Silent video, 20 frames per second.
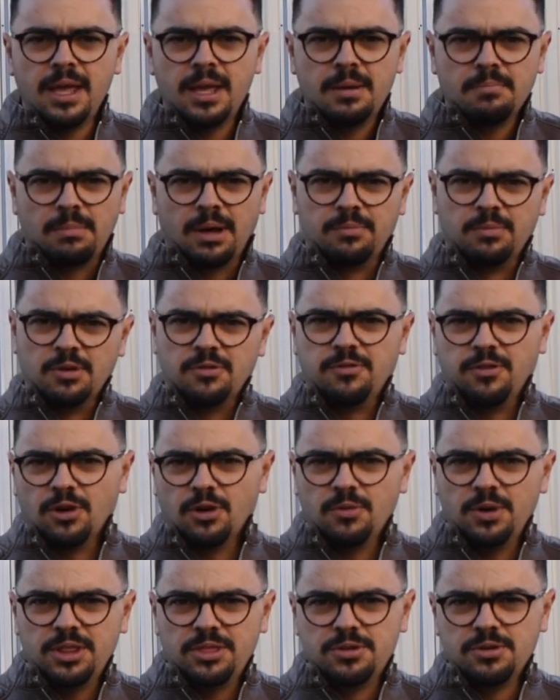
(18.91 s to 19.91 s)
but before
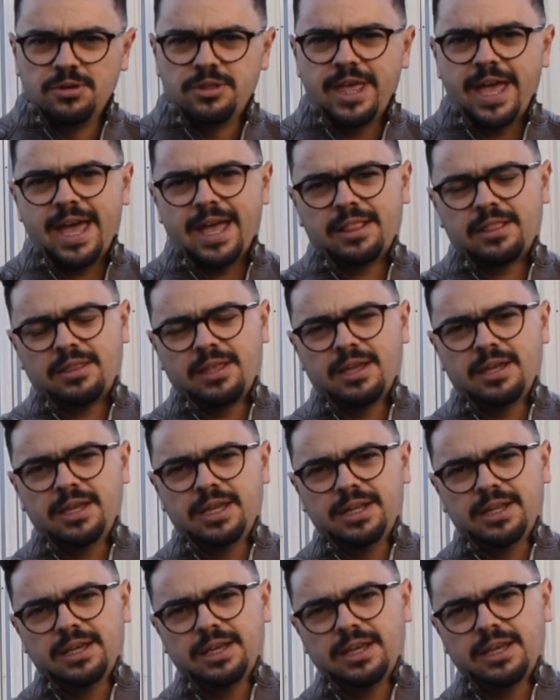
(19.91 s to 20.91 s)
we do that,
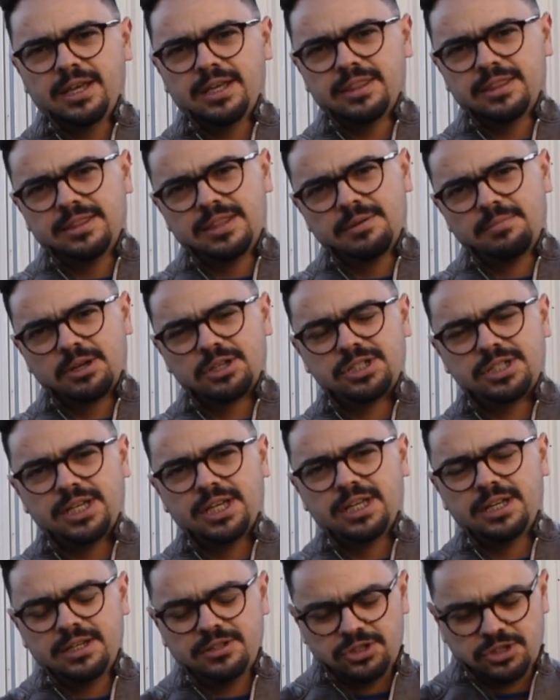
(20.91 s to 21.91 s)
the
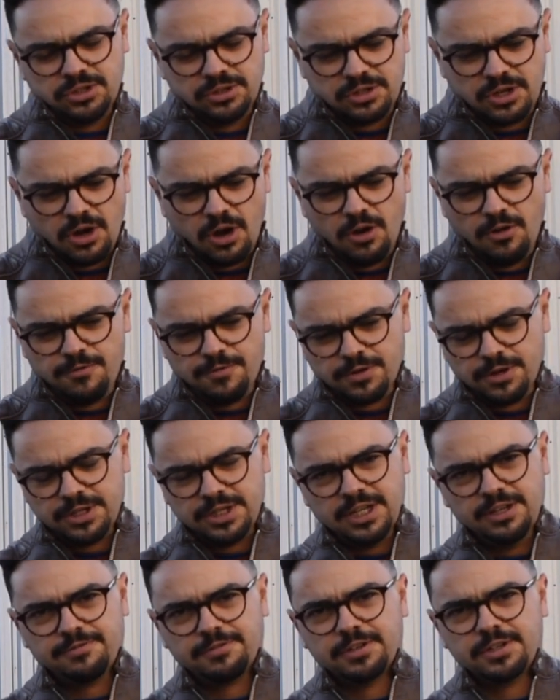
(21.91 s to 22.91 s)
machine should go for
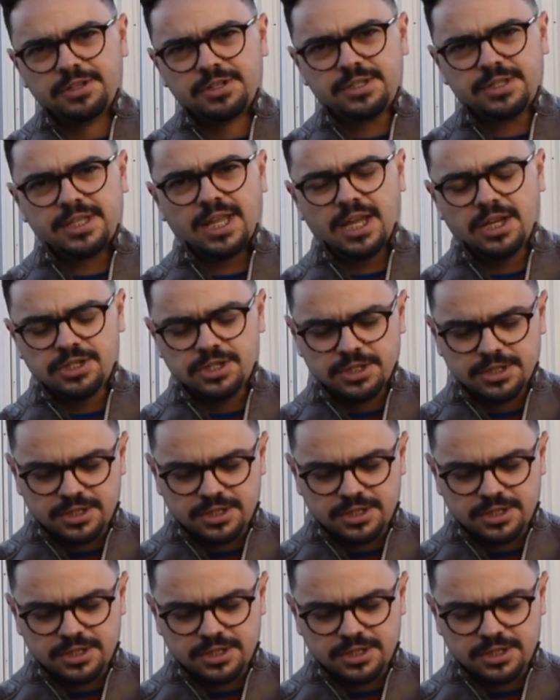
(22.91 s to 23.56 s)
different stages.